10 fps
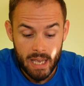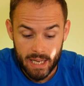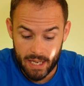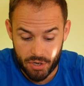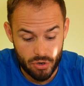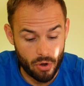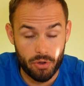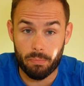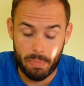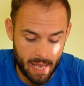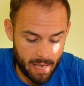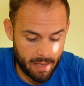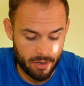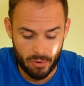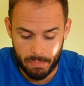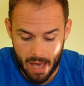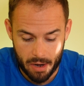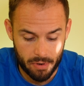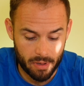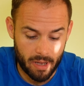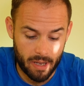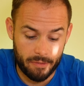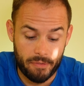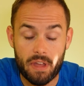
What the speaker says: Get to know your band, your battery life.